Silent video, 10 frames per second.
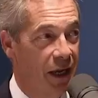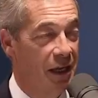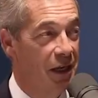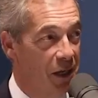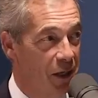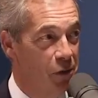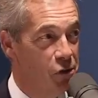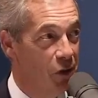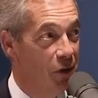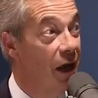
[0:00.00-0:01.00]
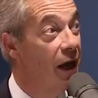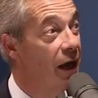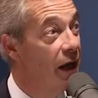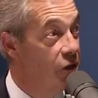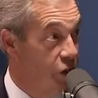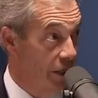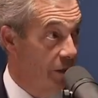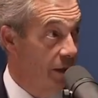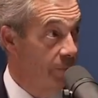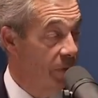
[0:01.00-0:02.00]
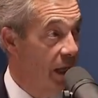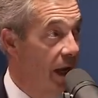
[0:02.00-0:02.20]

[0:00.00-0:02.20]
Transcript: and inclusion agenda.